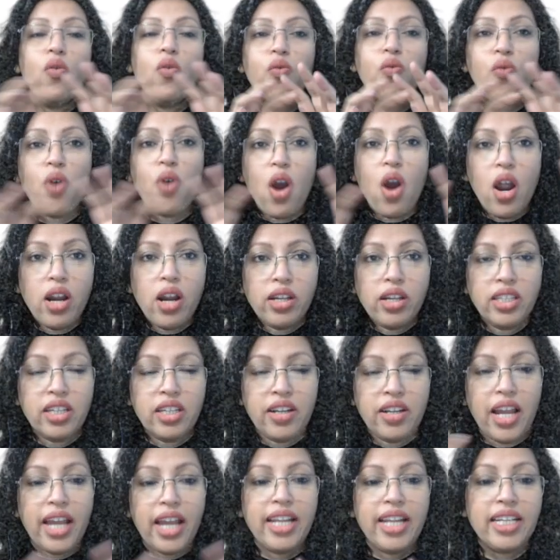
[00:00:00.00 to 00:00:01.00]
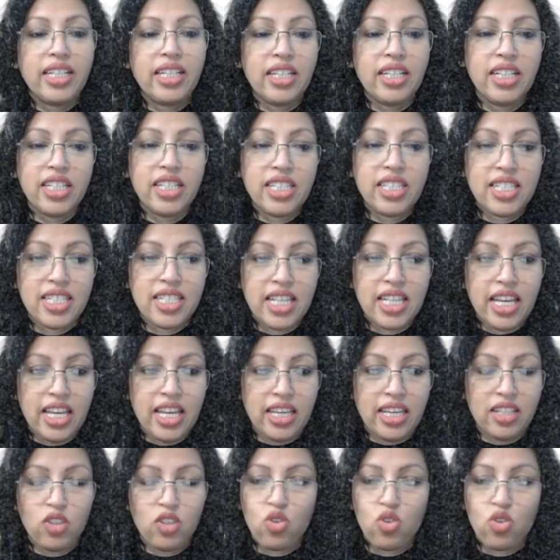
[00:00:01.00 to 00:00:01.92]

what the writer is saying.